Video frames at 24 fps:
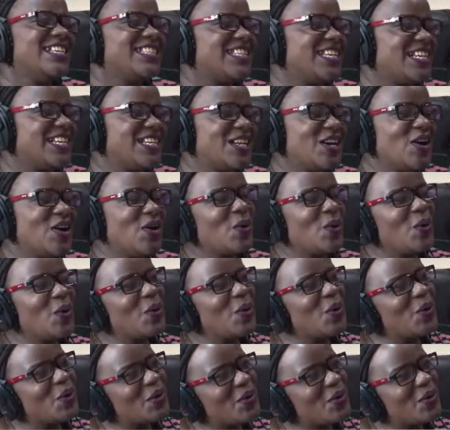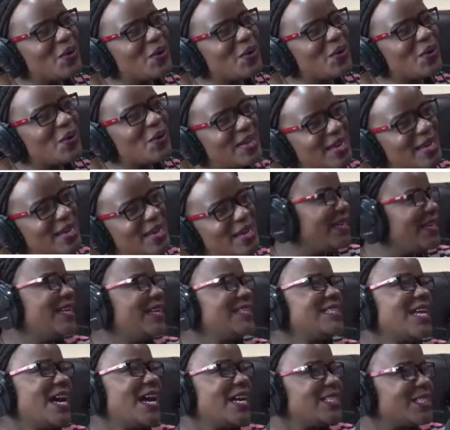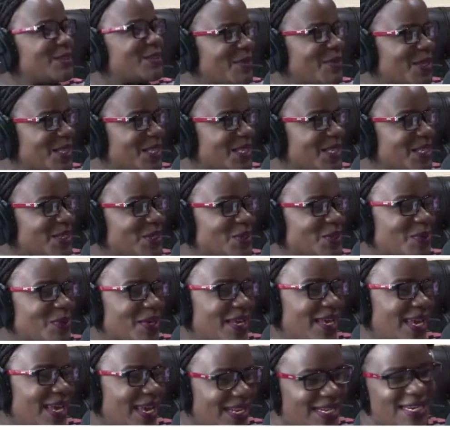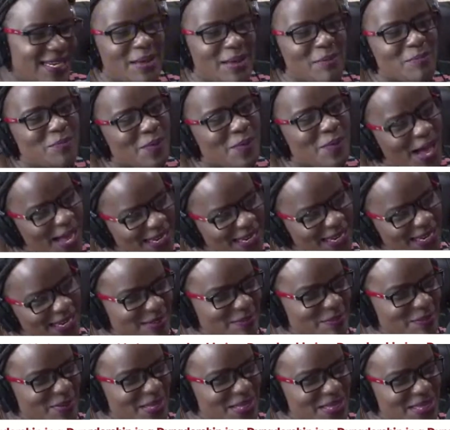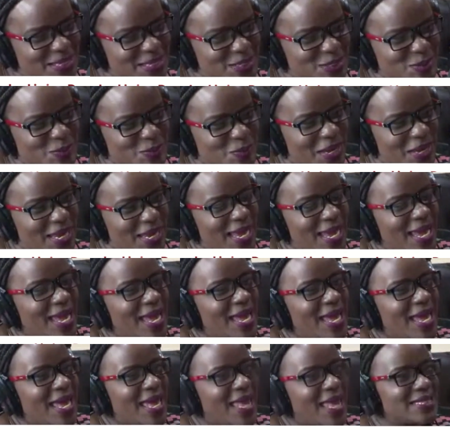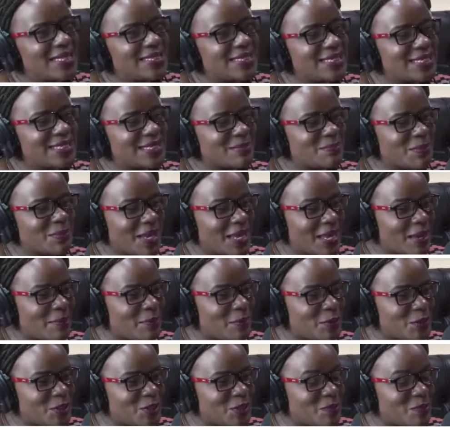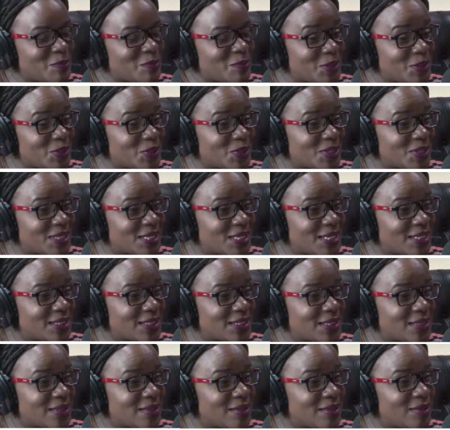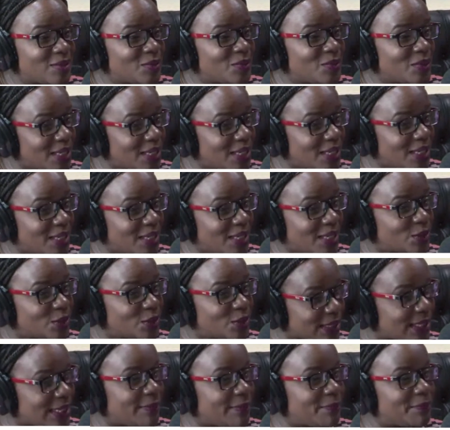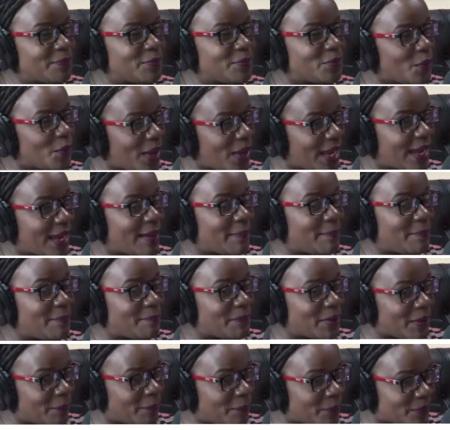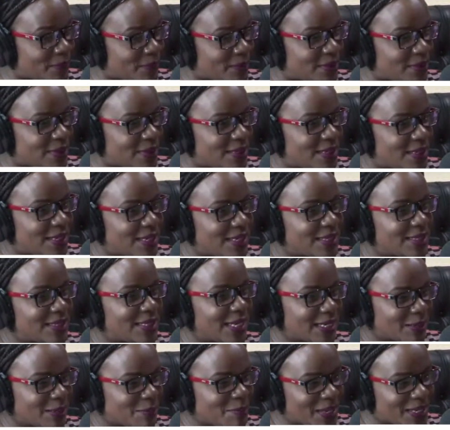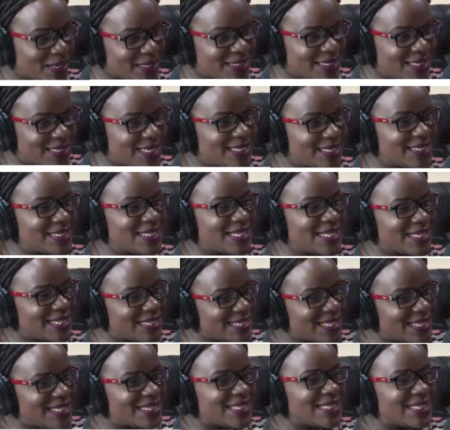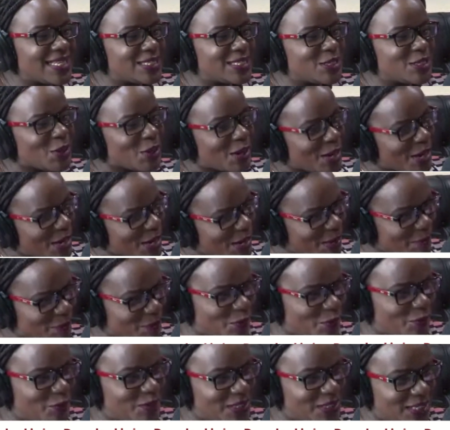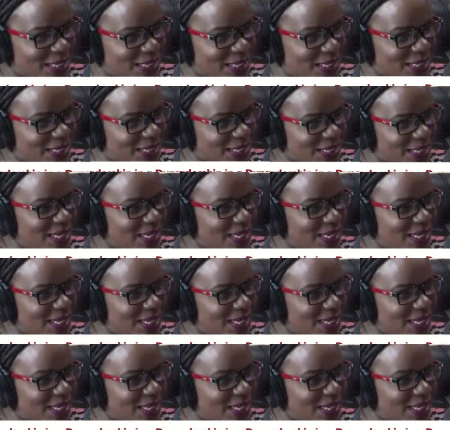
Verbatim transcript: said, Oh, Edna touched me this way, Edna impacted me this way. And just being able to mention that you eat, you sleep, you wake up people, that makes sense. That's your cup of tea.